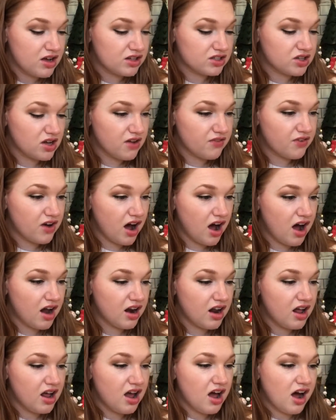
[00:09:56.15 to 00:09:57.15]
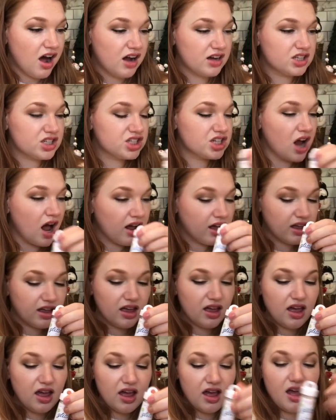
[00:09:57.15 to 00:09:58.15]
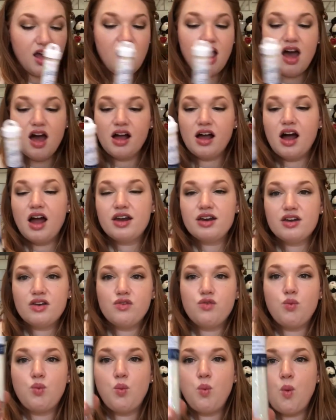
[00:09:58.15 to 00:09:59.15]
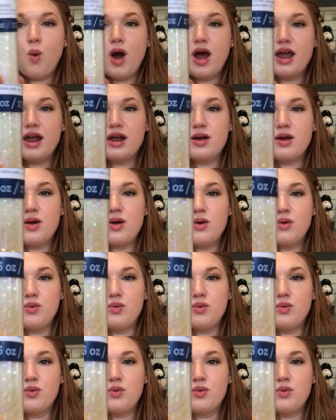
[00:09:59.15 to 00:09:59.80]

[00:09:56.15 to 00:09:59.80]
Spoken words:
So I've got a chunky kind of white